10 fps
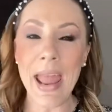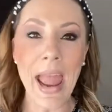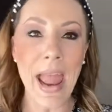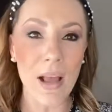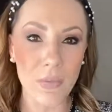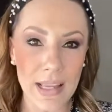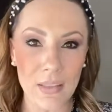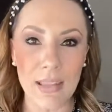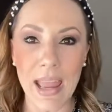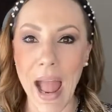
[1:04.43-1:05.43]
and they
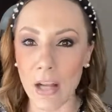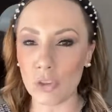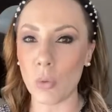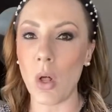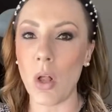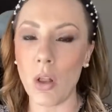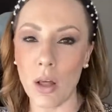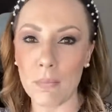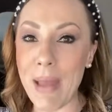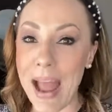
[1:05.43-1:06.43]
get the
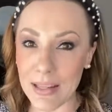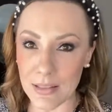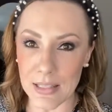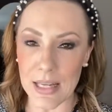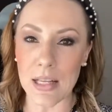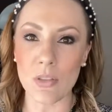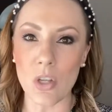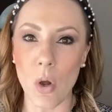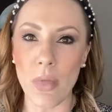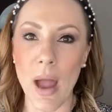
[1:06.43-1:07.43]
actual magazine. And
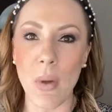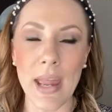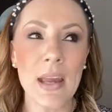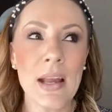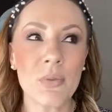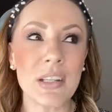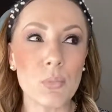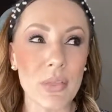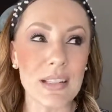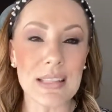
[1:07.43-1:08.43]
so that way, the,
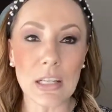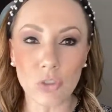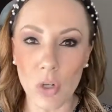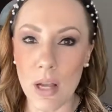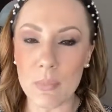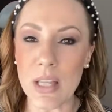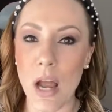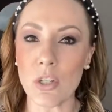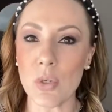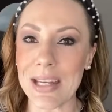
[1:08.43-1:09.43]
when the digital comes
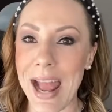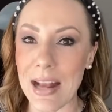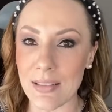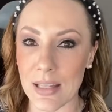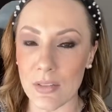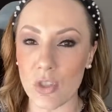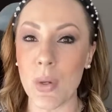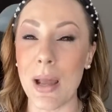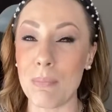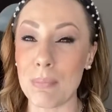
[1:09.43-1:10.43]
out, you get access to
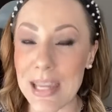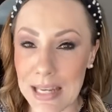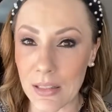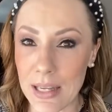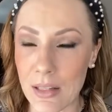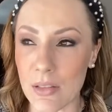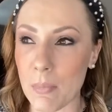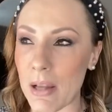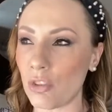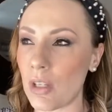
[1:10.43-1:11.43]
it immediately,
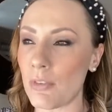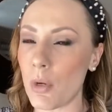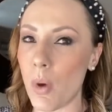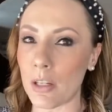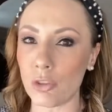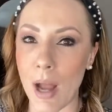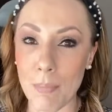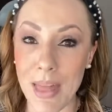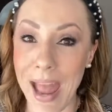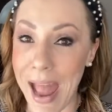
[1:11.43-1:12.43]
especially if you want to
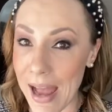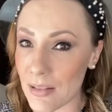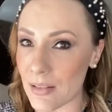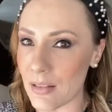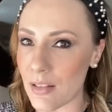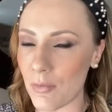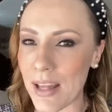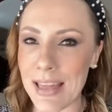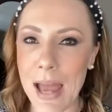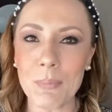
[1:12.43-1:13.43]
shop the ads and stuff
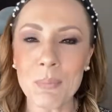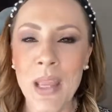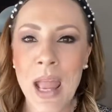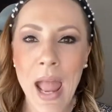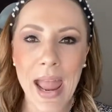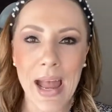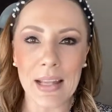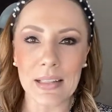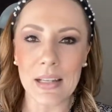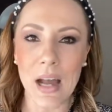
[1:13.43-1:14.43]
like that.
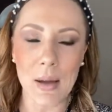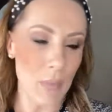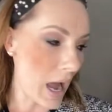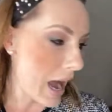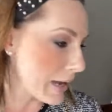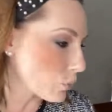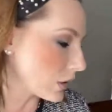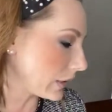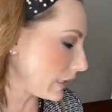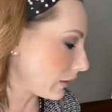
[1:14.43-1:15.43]
And um, I
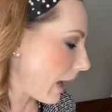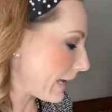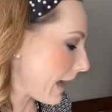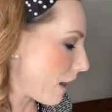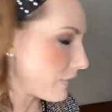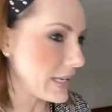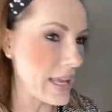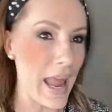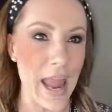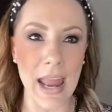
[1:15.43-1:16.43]
really like having
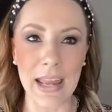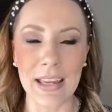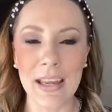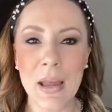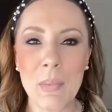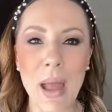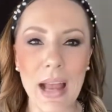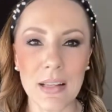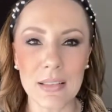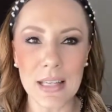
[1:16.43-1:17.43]
a
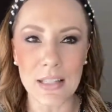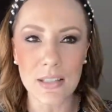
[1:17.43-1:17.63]
magazine to